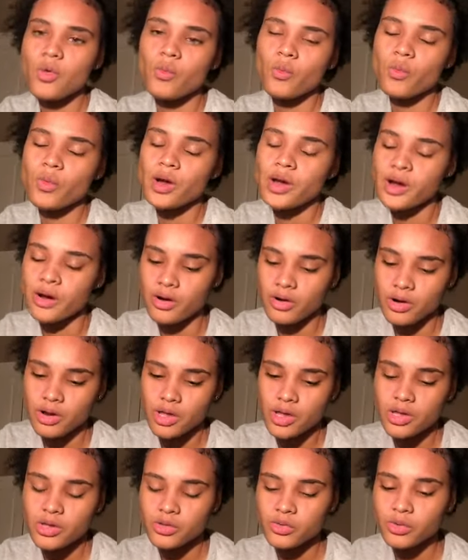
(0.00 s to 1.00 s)
where
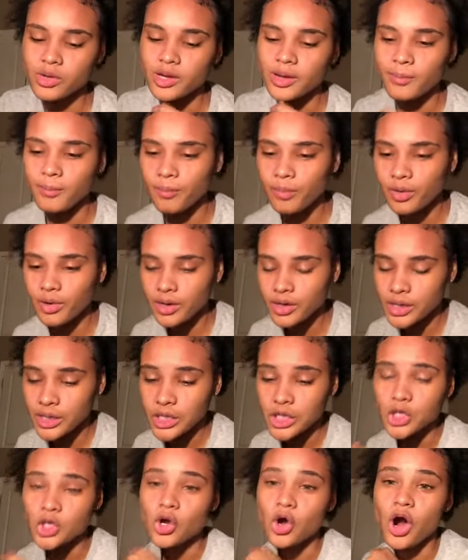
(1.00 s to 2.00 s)
you can put
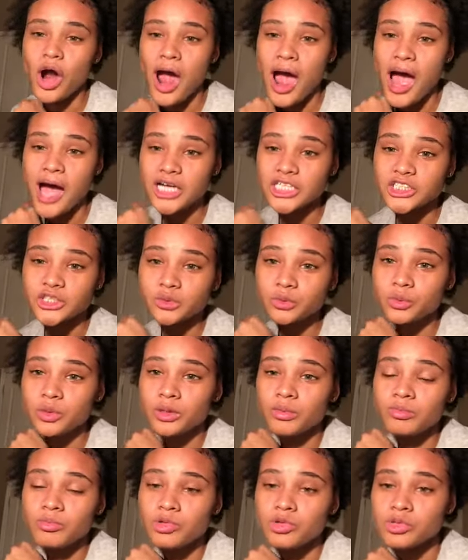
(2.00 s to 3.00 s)
your
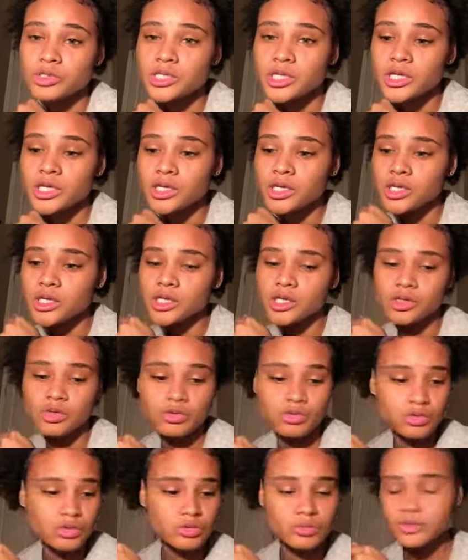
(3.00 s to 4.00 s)
actual music
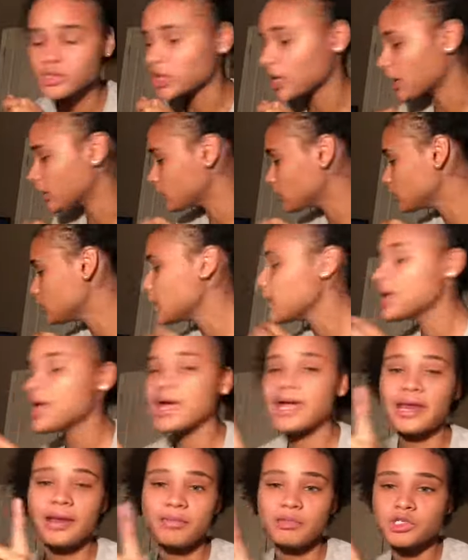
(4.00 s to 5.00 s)
YouTube channel,
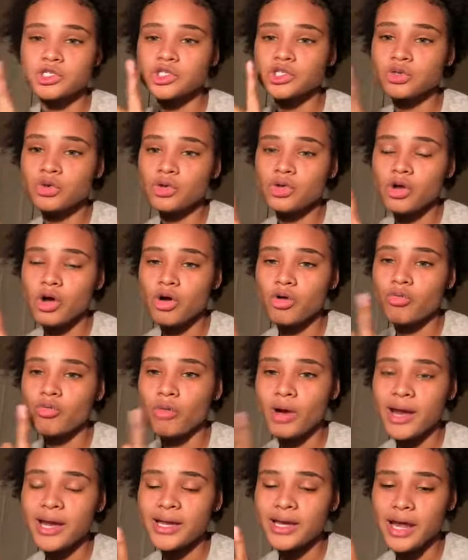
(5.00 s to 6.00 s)
and I'm gonna show y'all
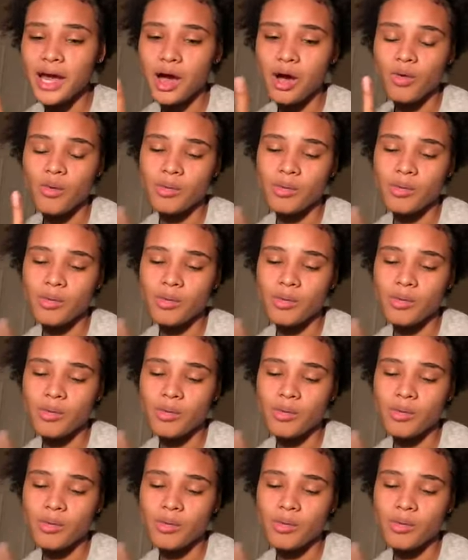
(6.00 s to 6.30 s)
right now.